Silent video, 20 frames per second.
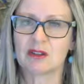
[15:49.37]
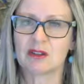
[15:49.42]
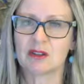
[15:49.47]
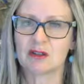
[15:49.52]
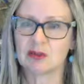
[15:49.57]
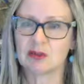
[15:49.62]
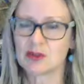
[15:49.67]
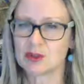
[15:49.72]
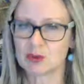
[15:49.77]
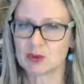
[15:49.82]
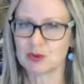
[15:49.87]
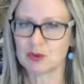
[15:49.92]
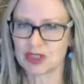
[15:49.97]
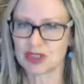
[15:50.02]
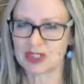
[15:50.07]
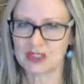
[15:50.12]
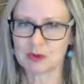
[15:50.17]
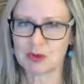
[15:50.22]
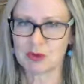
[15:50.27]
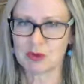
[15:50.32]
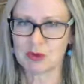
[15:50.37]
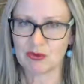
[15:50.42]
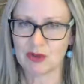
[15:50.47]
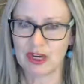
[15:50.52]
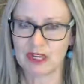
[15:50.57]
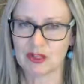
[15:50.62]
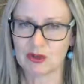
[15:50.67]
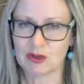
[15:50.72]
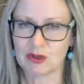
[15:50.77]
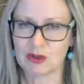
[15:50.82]
clause will just be
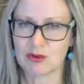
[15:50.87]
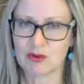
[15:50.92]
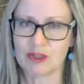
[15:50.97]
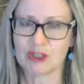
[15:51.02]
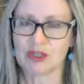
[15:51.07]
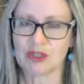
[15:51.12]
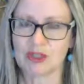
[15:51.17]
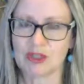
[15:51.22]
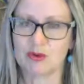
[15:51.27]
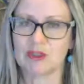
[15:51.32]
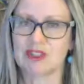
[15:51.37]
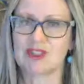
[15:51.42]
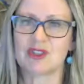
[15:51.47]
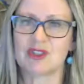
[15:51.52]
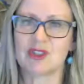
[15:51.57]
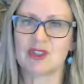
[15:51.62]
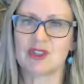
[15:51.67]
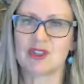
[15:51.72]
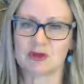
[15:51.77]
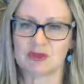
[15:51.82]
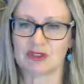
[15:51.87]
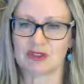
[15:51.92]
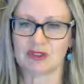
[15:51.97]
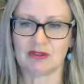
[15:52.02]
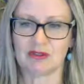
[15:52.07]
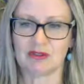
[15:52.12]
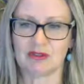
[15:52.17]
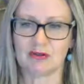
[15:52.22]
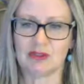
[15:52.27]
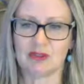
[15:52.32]
read according to its terms